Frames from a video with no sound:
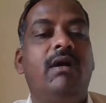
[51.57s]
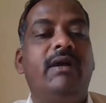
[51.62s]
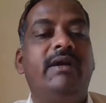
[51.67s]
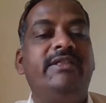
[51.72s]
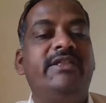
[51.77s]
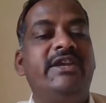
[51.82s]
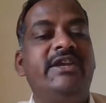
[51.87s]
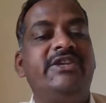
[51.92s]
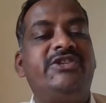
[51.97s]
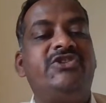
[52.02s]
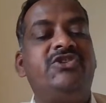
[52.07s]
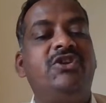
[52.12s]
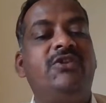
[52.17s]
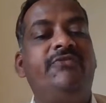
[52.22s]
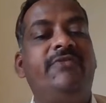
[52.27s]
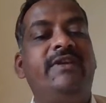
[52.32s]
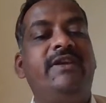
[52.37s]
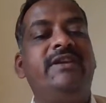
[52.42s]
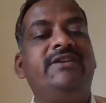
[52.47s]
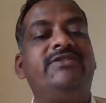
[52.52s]
In the history
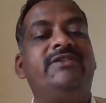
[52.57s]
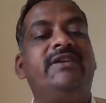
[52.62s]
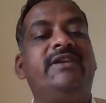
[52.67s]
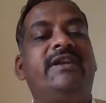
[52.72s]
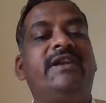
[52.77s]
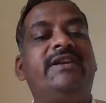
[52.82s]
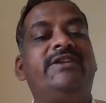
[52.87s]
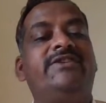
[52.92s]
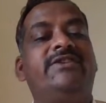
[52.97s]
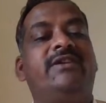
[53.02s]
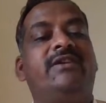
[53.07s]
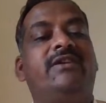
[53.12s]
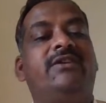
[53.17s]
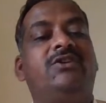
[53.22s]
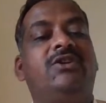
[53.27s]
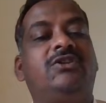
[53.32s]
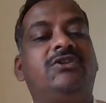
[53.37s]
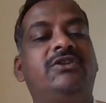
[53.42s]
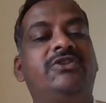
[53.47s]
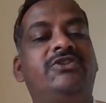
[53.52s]
of English literature,
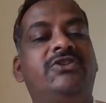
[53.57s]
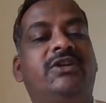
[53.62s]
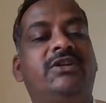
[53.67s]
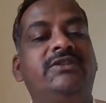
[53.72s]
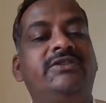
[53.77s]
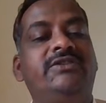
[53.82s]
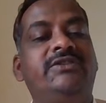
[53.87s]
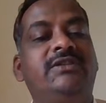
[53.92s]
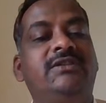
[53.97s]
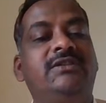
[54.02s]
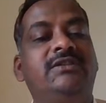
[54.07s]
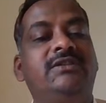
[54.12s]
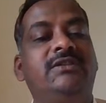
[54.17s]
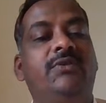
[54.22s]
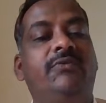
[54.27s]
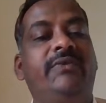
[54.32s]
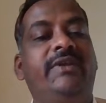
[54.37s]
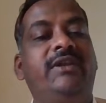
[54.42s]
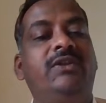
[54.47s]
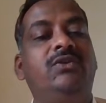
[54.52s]
Dr. Johnson,
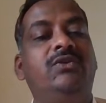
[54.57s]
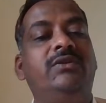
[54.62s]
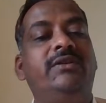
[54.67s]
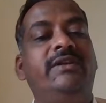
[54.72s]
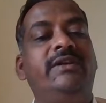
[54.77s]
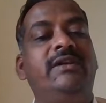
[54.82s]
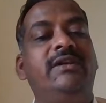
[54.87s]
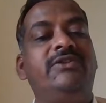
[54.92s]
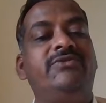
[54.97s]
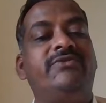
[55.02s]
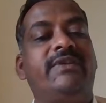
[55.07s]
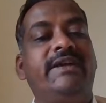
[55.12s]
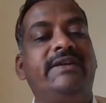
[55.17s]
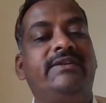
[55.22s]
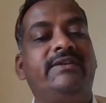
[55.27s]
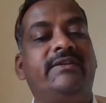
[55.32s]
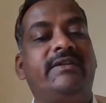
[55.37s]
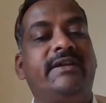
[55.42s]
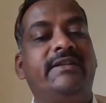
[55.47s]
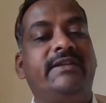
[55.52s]
the well-known English
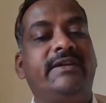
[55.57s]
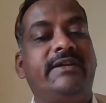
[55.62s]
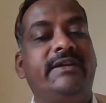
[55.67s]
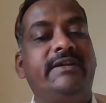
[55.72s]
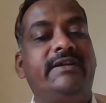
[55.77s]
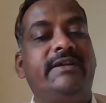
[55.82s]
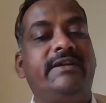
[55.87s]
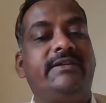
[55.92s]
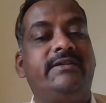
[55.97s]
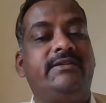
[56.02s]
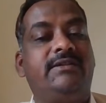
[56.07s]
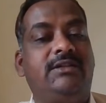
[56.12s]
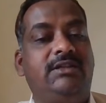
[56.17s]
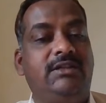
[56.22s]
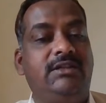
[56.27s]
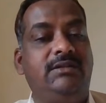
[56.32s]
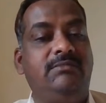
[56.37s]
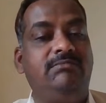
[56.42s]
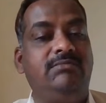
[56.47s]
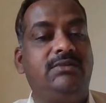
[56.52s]
writer and the critic,
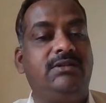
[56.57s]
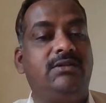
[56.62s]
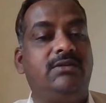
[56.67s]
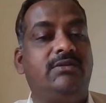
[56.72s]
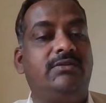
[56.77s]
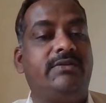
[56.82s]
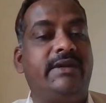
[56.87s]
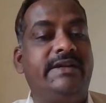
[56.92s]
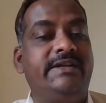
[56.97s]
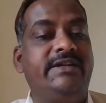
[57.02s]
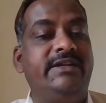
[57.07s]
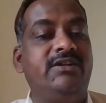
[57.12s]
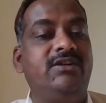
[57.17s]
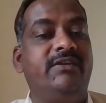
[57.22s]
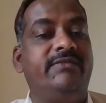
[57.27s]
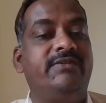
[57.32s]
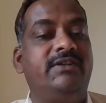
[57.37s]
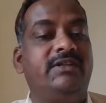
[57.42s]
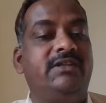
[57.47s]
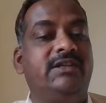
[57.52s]
termed the writing
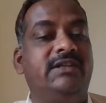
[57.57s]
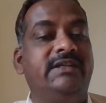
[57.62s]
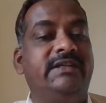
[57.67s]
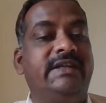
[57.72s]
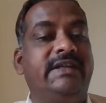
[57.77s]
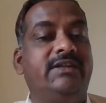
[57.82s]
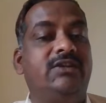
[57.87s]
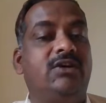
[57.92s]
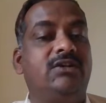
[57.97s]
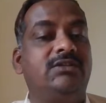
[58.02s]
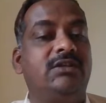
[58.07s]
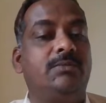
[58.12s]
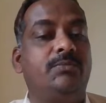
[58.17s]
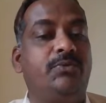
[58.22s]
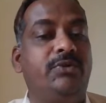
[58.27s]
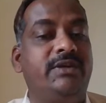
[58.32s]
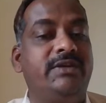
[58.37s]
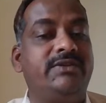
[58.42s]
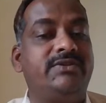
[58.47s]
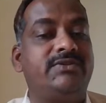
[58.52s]
of the Donne and other
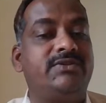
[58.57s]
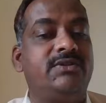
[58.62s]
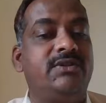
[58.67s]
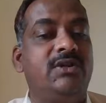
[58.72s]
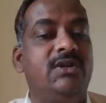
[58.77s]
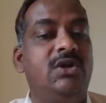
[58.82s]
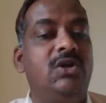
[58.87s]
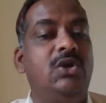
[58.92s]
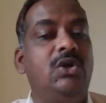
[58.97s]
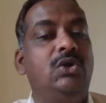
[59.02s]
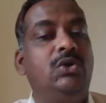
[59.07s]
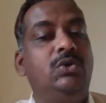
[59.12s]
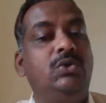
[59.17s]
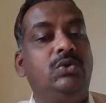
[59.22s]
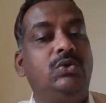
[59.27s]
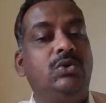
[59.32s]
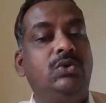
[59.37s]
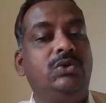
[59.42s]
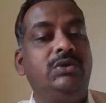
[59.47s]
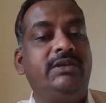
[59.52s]
poets
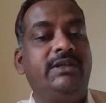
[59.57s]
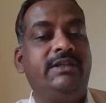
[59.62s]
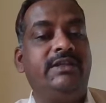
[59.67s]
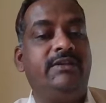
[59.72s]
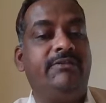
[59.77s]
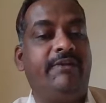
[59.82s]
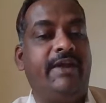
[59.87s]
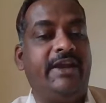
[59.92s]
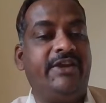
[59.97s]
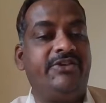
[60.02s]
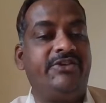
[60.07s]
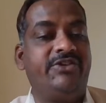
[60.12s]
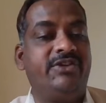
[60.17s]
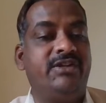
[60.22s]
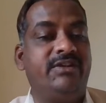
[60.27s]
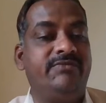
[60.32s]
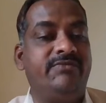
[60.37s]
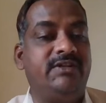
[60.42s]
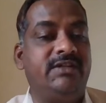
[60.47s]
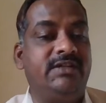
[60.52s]
who wrote in the
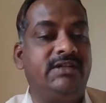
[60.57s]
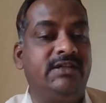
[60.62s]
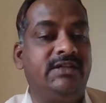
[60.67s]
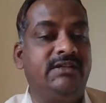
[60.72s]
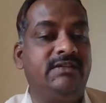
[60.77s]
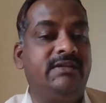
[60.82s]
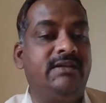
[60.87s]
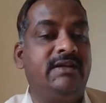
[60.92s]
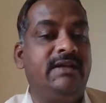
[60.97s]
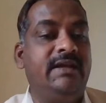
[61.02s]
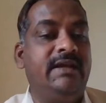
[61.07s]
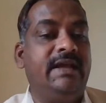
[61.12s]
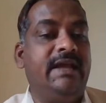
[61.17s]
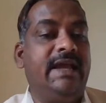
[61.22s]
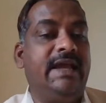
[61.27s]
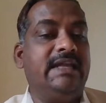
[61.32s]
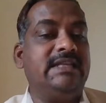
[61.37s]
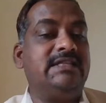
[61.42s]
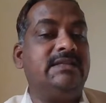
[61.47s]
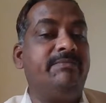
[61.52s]
fashion of the Donne
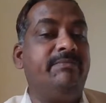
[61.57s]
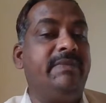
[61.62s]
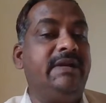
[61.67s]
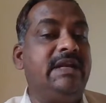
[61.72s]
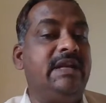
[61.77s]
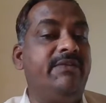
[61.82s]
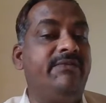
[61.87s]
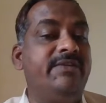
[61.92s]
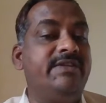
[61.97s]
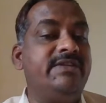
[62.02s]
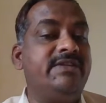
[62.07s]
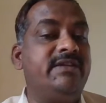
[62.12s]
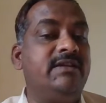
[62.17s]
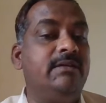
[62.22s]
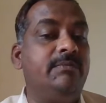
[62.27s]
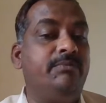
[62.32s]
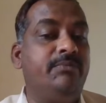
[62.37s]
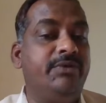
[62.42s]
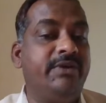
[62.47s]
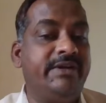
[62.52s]
as
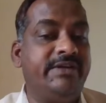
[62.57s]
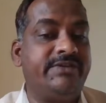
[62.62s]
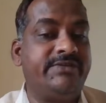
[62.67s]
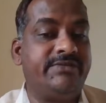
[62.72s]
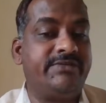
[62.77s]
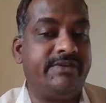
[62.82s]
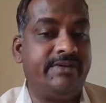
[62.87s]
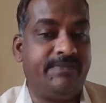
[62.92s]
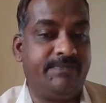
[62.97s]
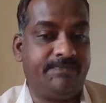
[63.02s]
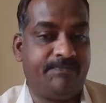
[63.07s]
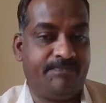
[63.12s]
metaphysical poetry.